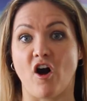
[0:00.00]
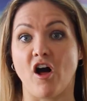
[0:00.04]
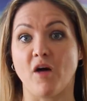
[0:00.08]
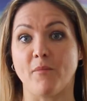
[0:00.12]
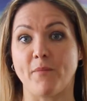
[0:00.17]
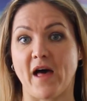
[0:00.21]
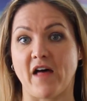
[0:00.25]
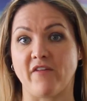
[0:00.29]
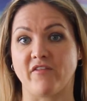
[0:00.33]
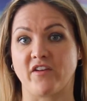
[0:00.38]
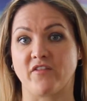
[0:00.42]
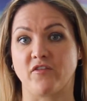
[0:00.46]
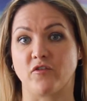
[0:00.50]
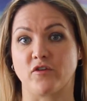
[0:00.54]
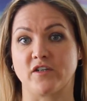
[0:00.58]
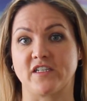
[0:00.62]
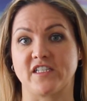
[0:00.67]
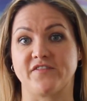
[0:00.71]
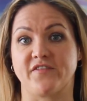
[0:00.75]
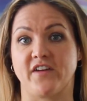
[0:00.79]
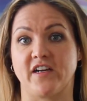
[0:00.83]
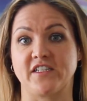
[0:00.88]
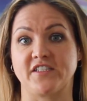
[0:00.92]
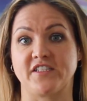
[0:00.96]
all pelvic floor
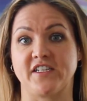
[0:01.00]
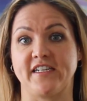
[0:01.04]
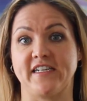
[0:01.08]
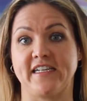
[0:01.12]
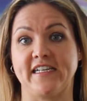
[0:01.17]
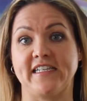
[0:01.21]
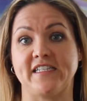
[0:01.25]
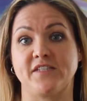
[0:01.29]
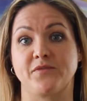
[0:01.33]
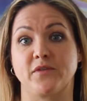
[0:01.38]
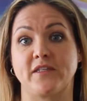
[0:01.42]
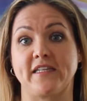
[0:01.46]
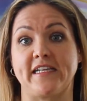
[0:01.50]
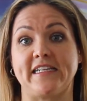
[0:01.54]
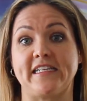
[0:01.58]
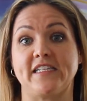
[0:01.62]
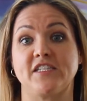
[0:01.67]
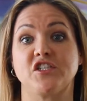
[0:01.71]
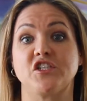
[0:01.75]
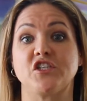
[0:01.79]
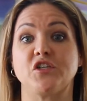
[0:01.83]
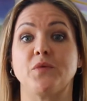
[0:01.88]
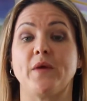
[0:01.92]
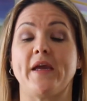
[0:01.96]
dysfunction is
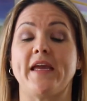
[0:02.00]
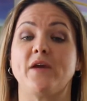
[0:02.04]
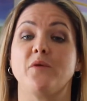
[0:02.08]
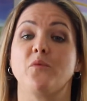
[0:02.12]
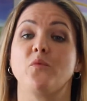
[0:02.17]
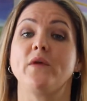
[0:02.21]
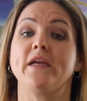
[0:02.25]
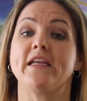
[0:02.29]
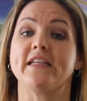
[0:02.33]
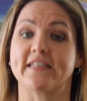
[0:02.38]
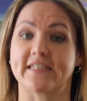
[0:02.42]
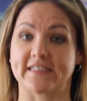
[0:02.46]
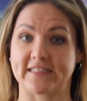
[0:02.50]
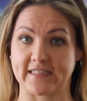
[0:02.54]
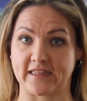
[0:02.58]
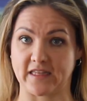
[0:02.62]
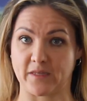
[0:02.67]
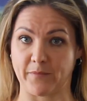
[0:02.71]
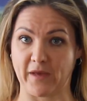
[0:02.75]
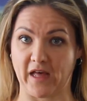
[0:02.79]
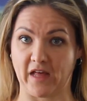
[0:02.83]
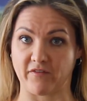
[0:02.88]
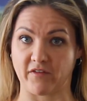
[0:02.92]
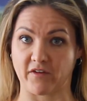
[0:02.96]
related to a weakness in
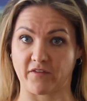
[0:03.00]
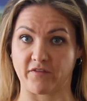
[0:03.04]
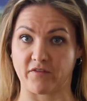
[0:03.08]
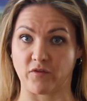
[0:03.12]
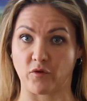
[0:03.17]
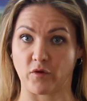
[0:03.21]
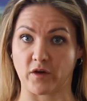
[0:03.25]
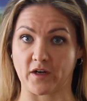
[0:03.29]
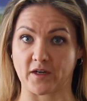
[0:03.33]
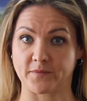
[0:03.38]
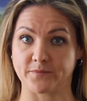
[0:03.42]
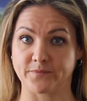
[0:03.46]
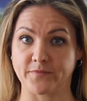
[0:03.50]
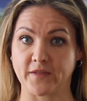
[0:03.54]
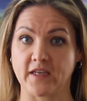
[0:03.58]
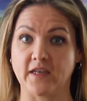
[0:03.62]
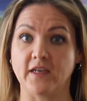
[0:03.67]
the pelvic floor.